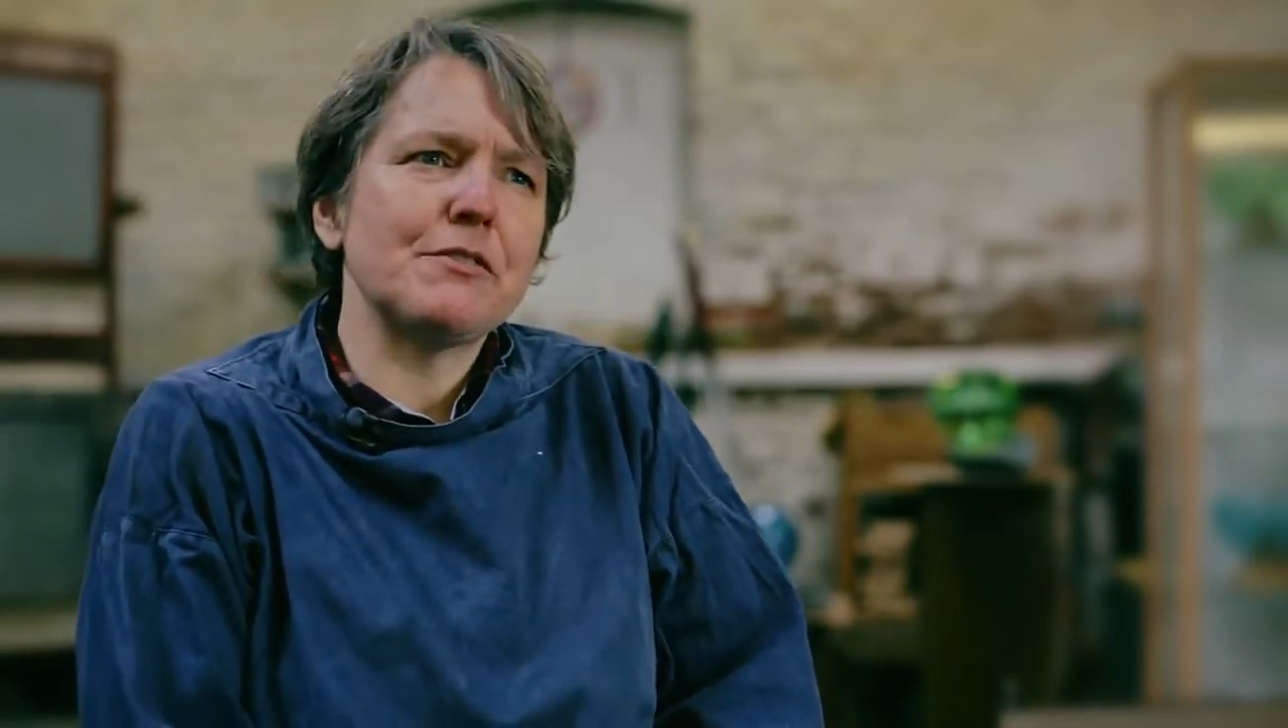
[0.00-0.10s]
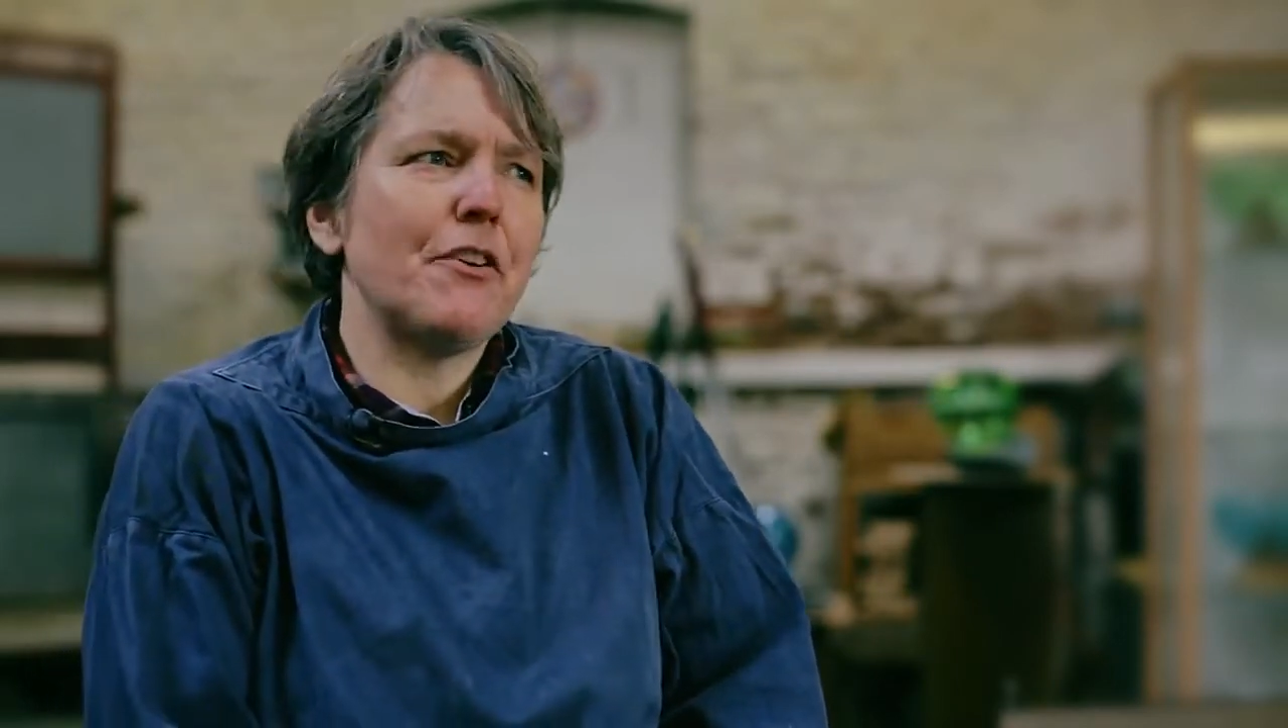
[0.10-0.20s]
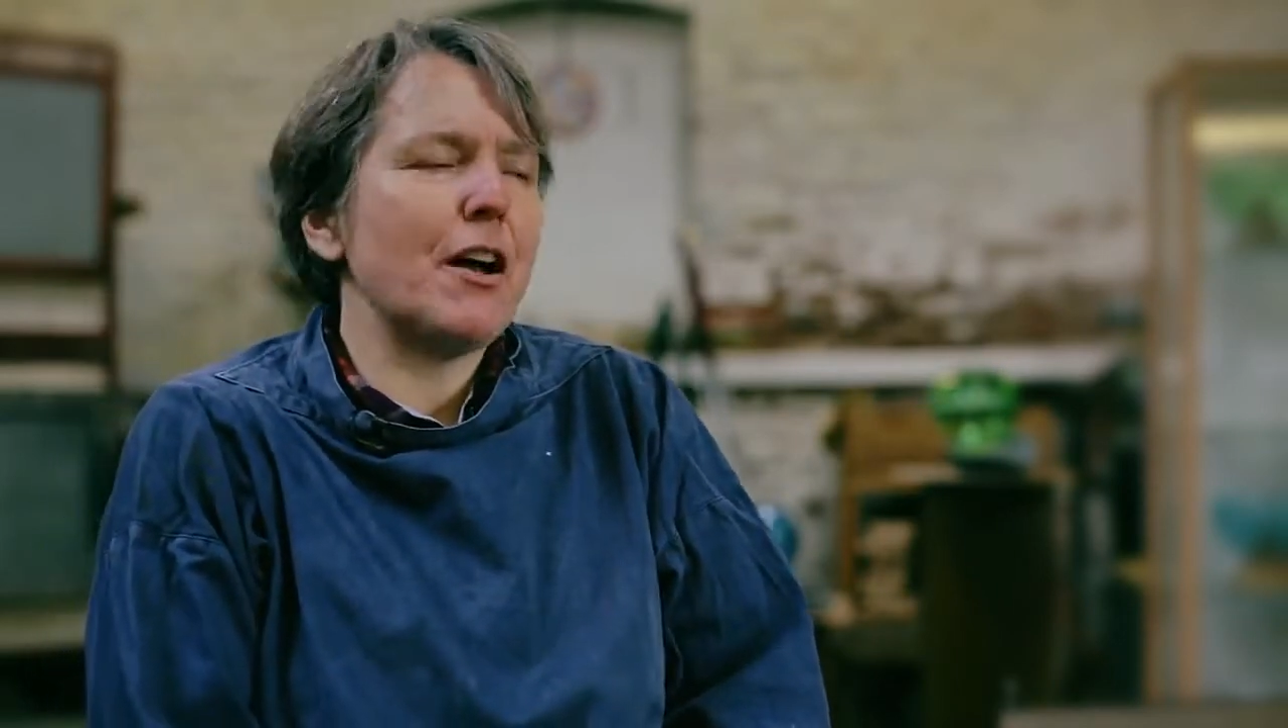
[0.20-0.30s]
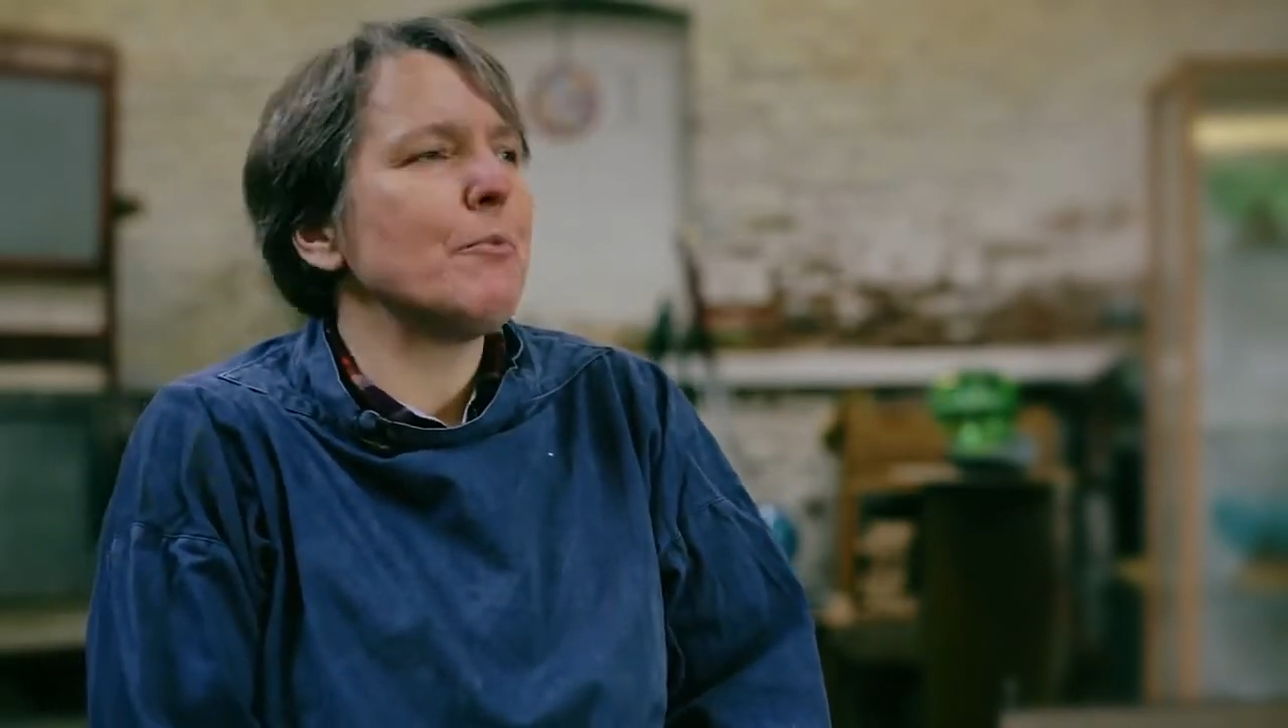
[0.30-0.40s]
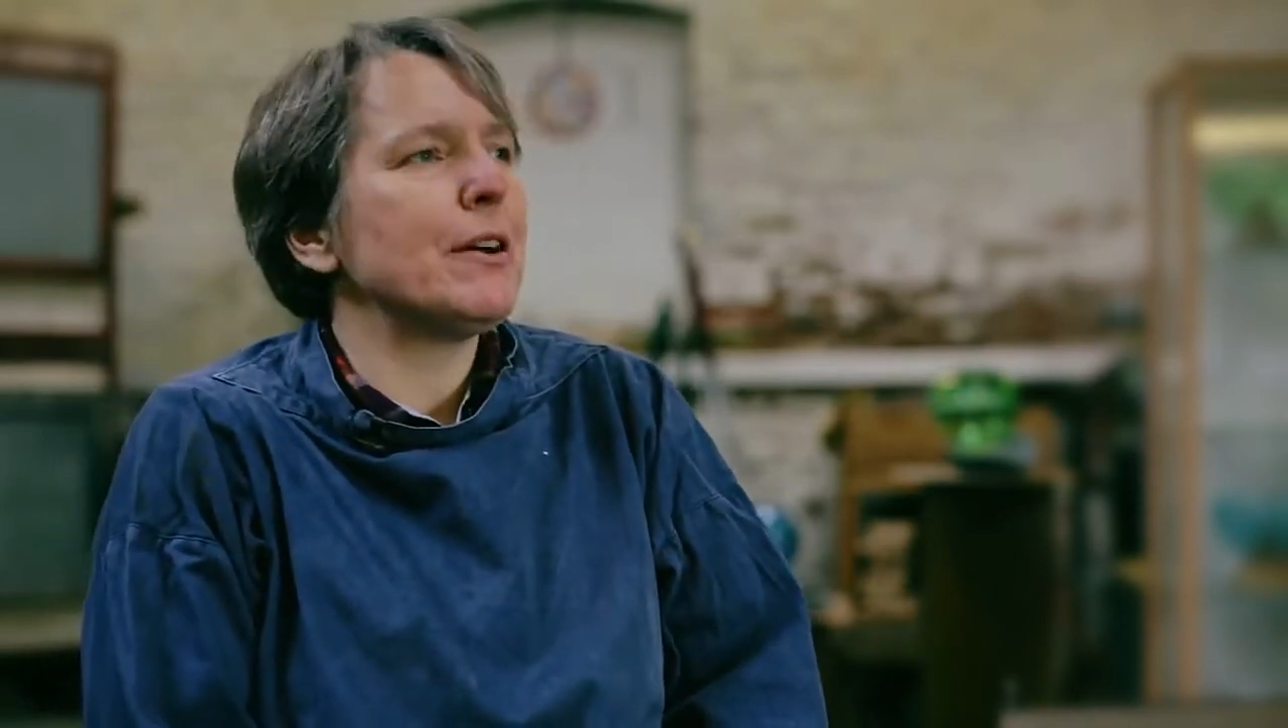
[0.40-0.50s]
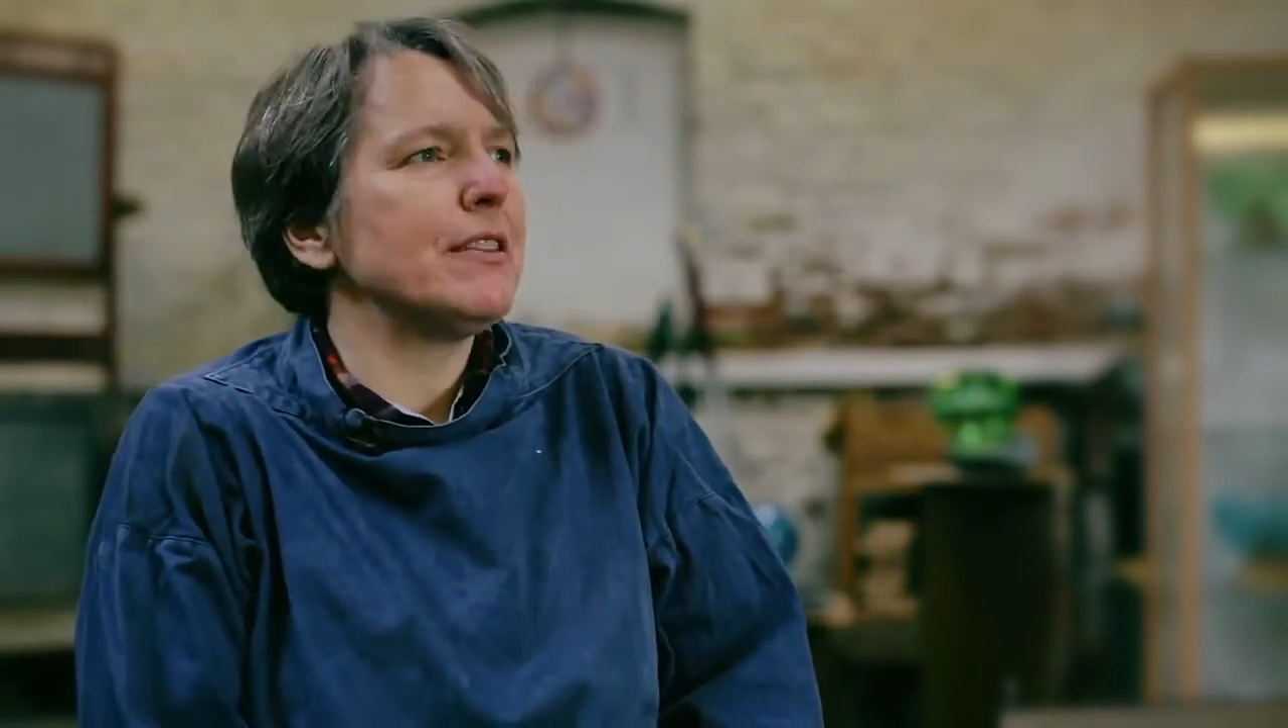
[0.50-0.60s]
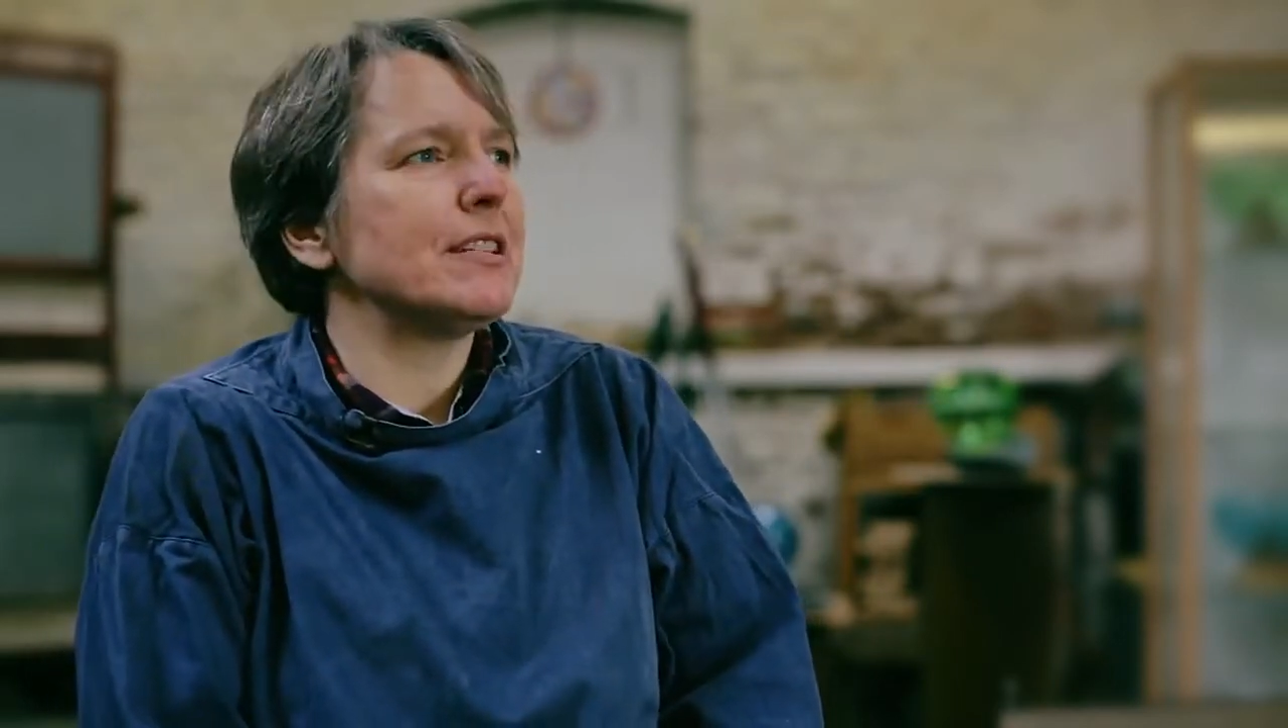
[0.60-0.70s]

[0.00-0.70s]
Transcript: to find one